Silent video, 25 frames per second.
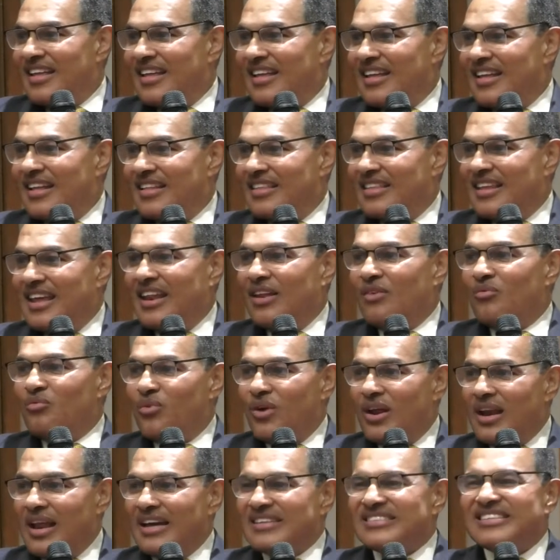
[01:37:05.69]
They didn't
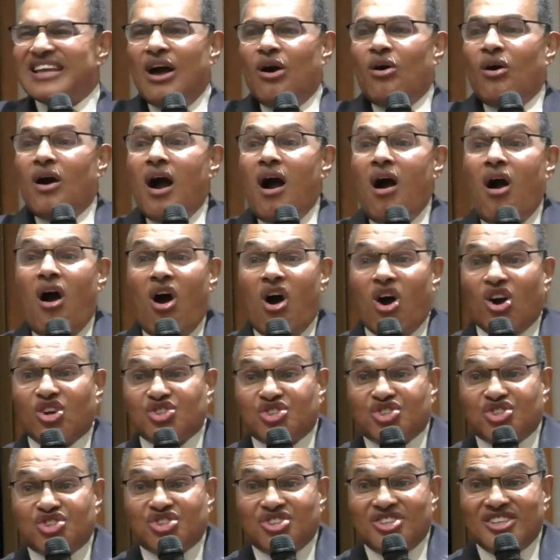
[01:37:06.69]
realize how
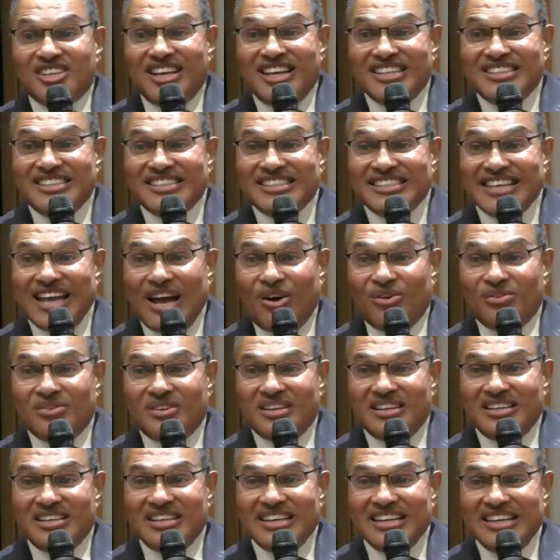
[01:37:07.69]
harsh it sounded.